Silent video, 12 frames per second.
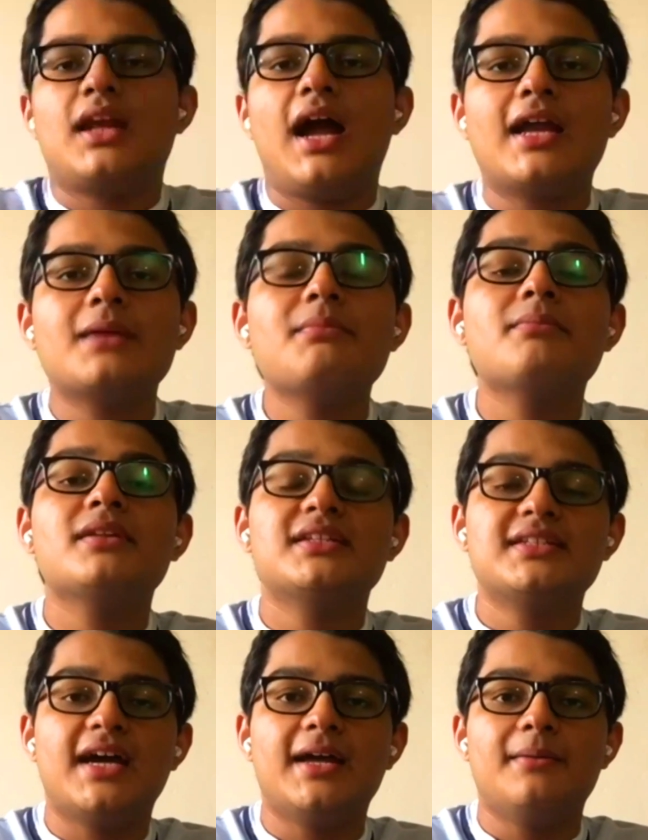I remember the
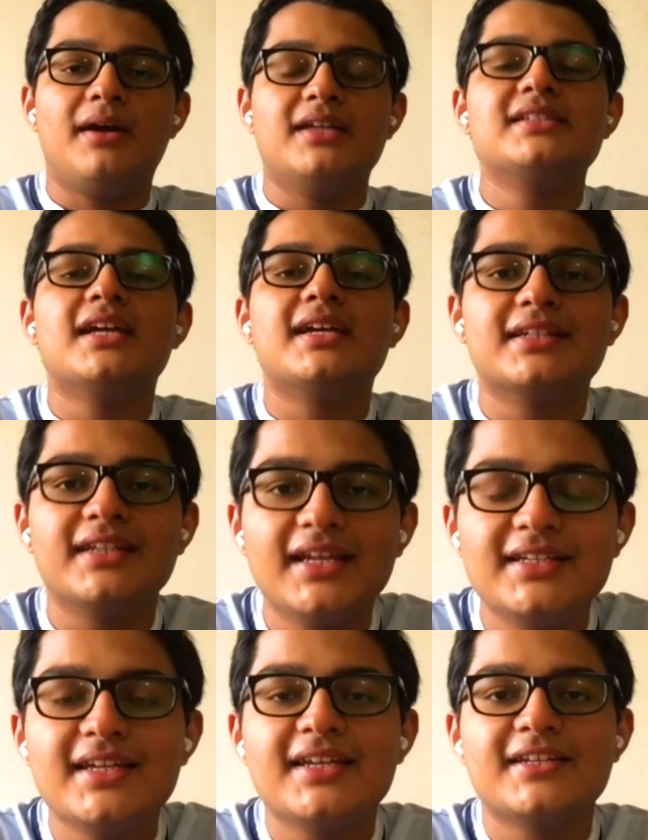time I started
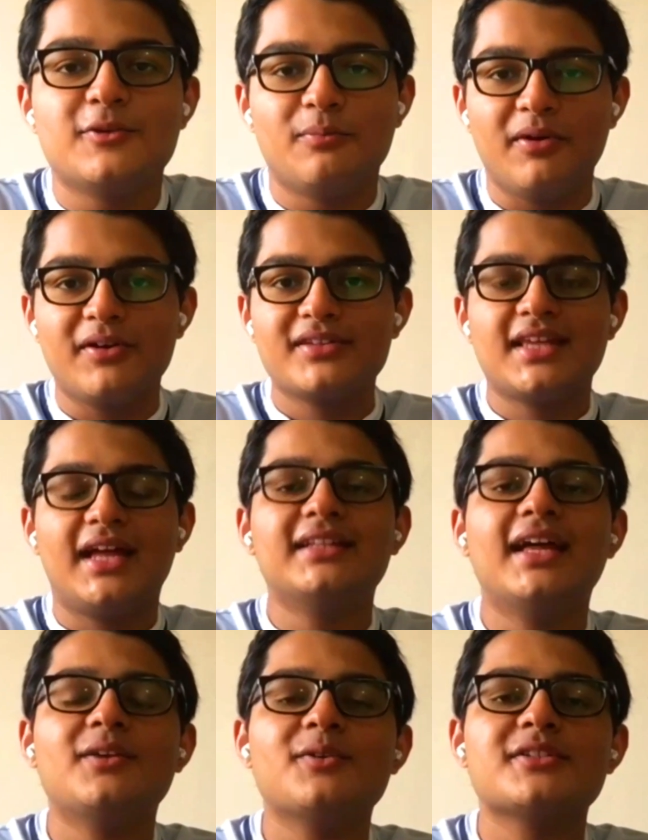getting into books, and
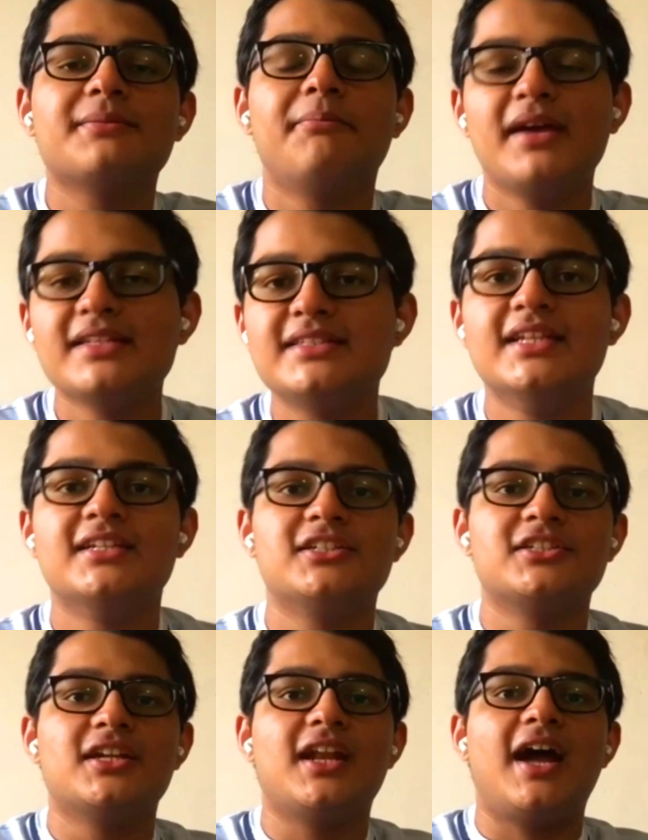that was the best
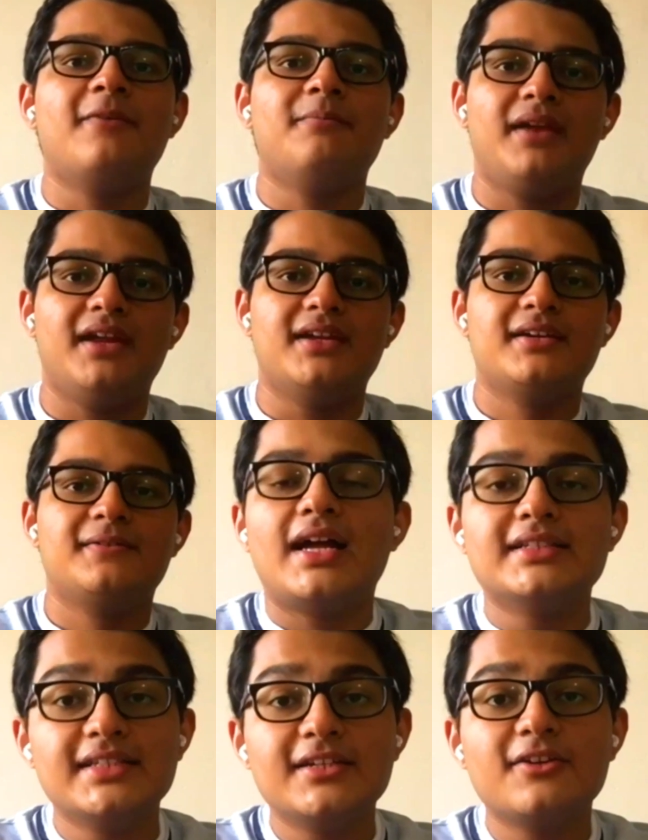decision I made.
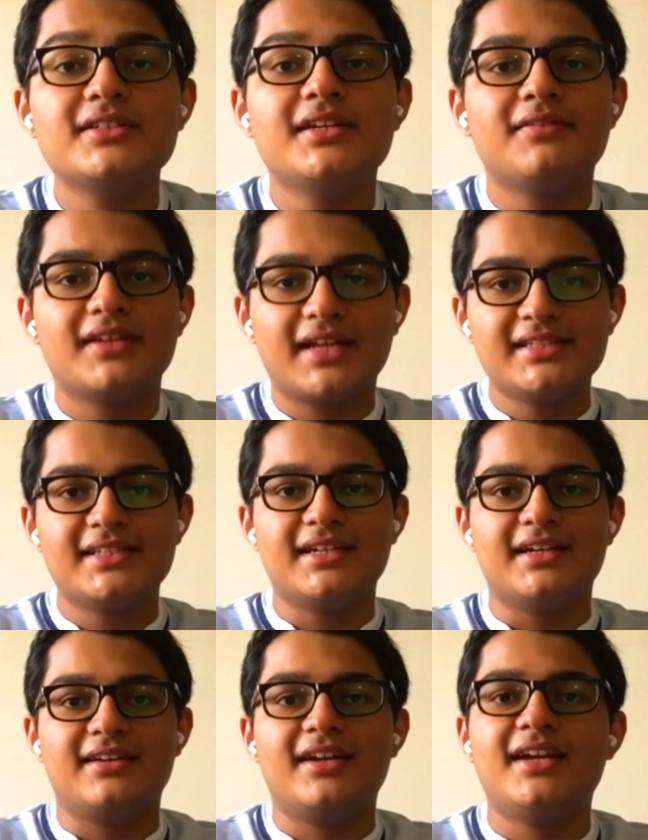I did not even
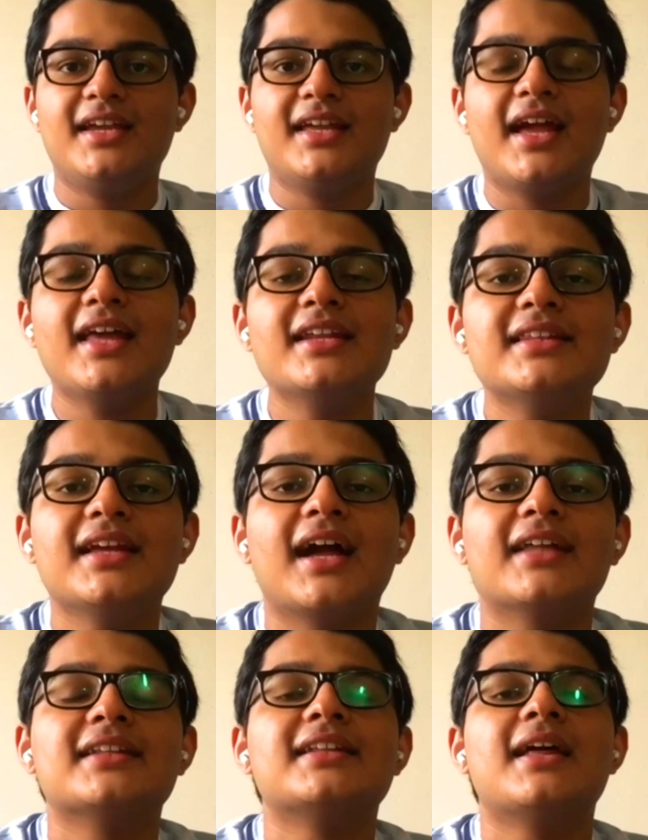consider reading
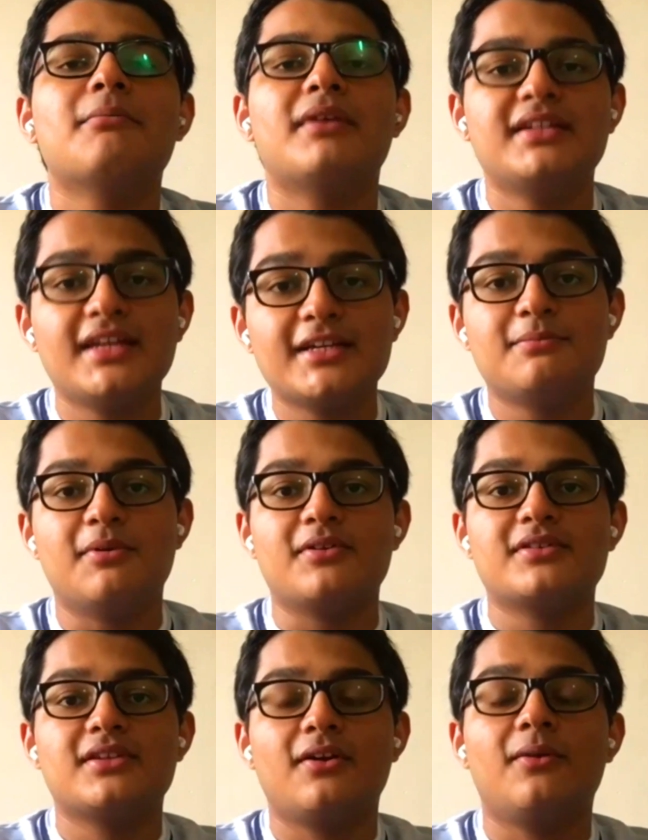anything other than my
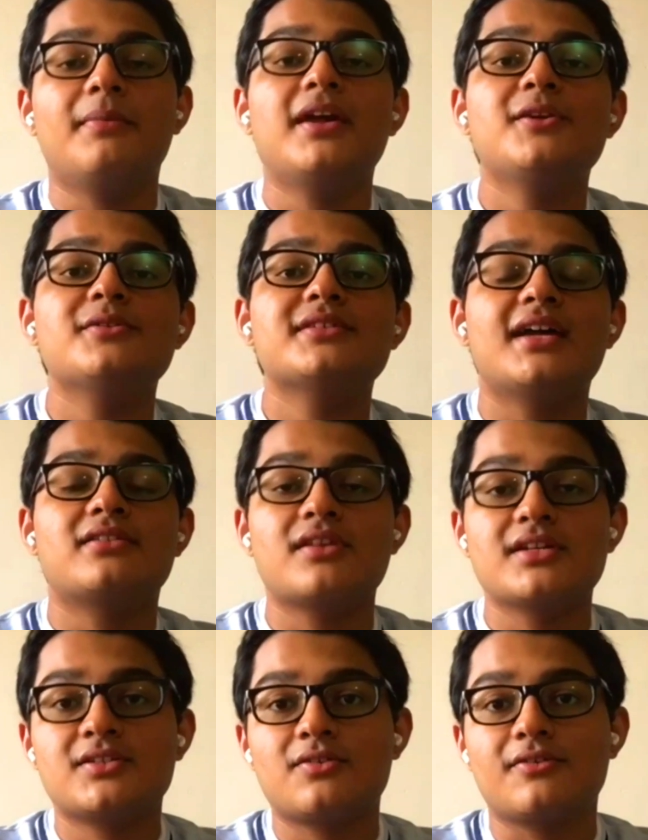textbooks or menus at
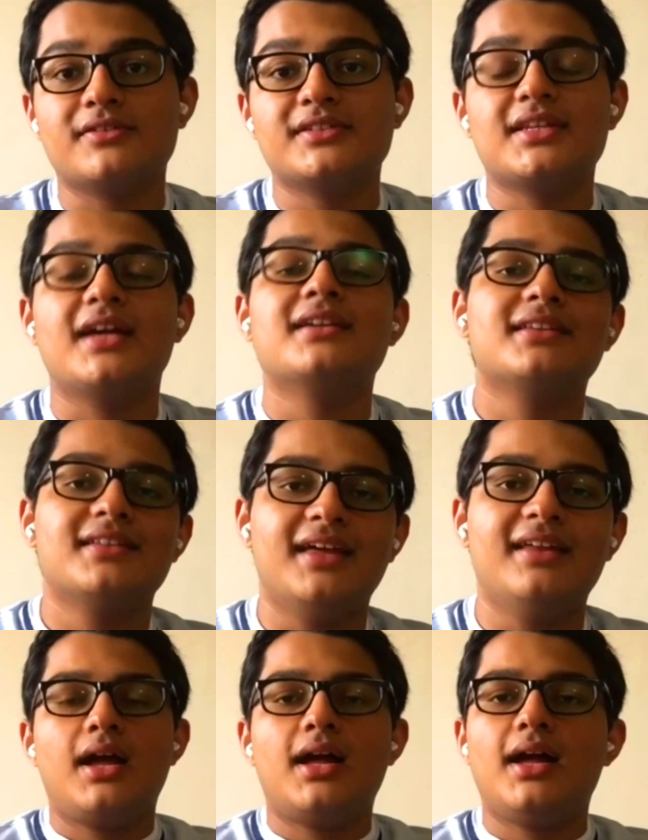restaurants until
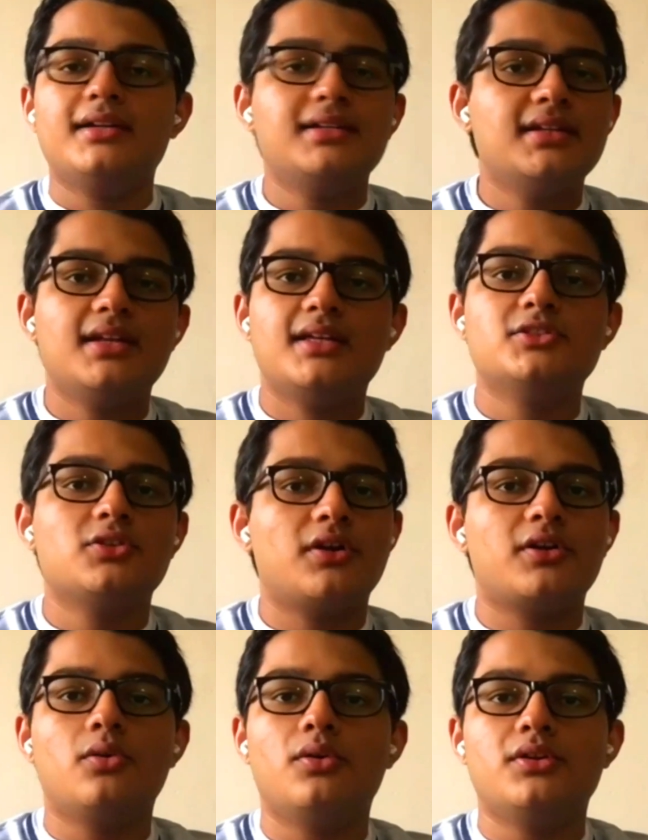then. I didn't
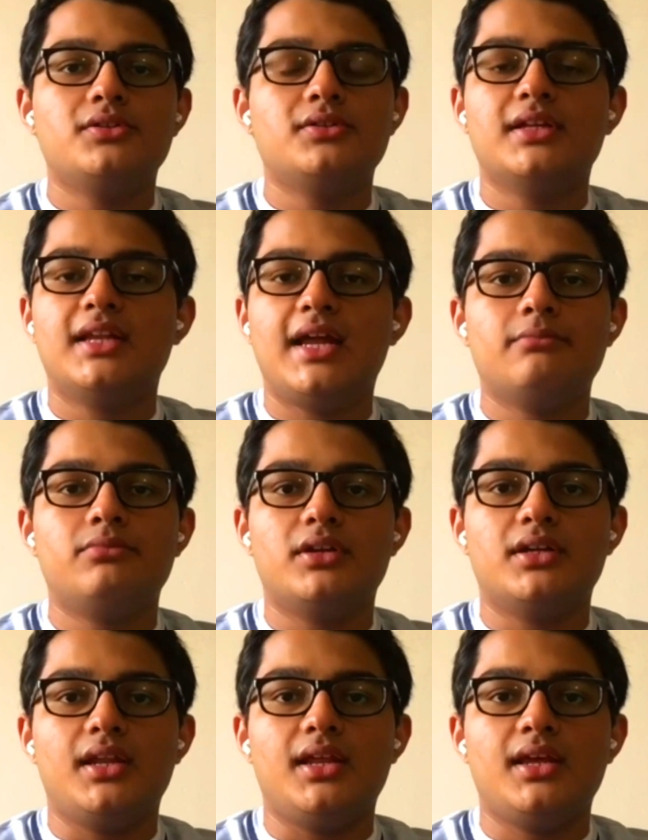enjoy going to the
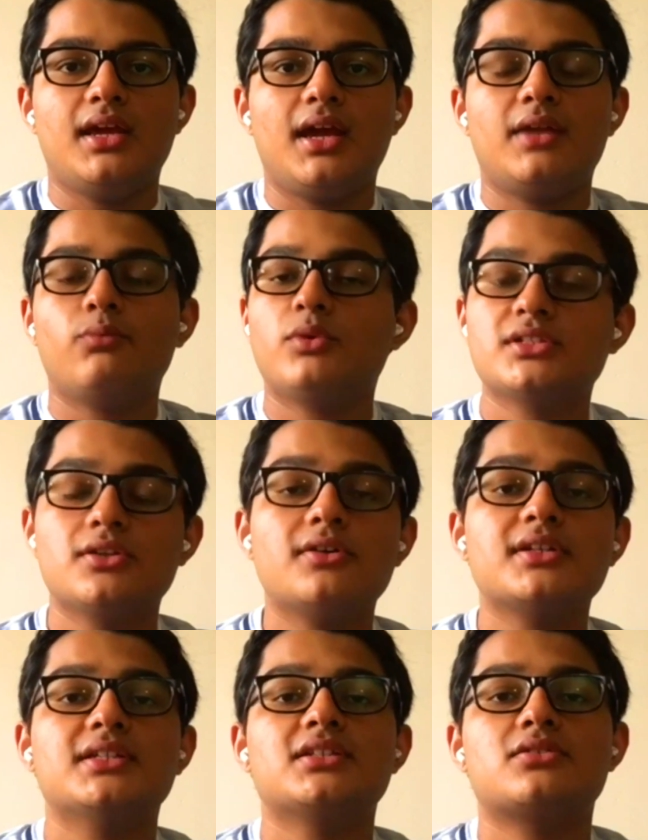library and was
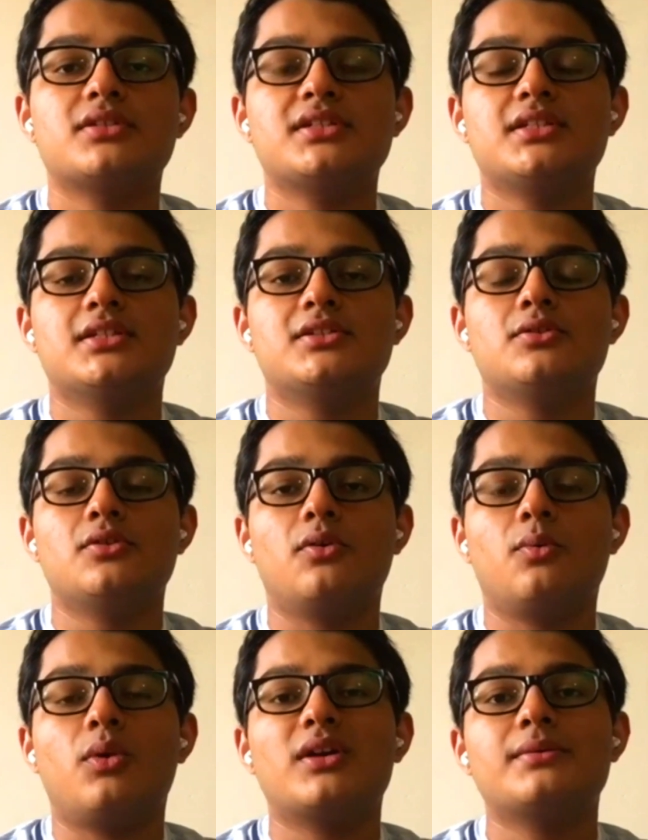not interested to know
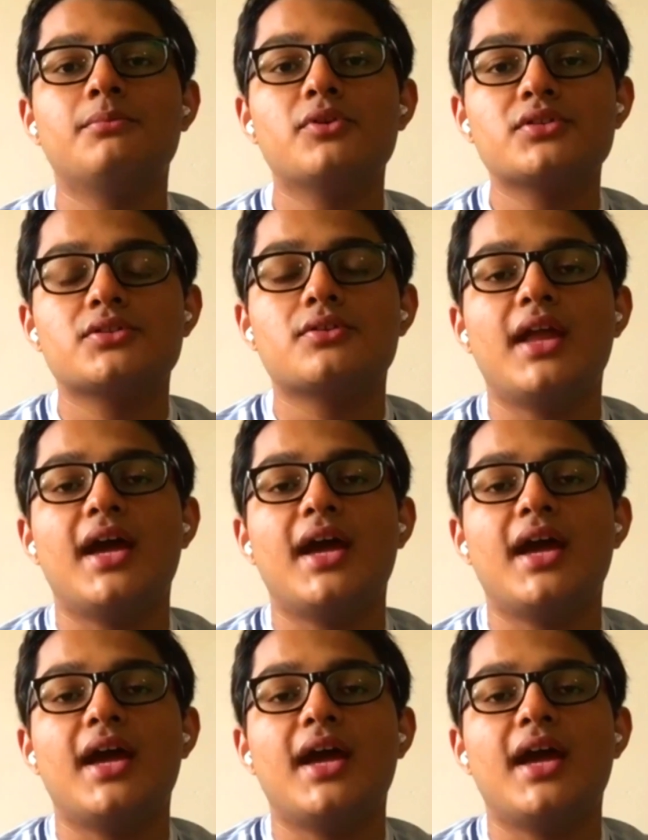what books could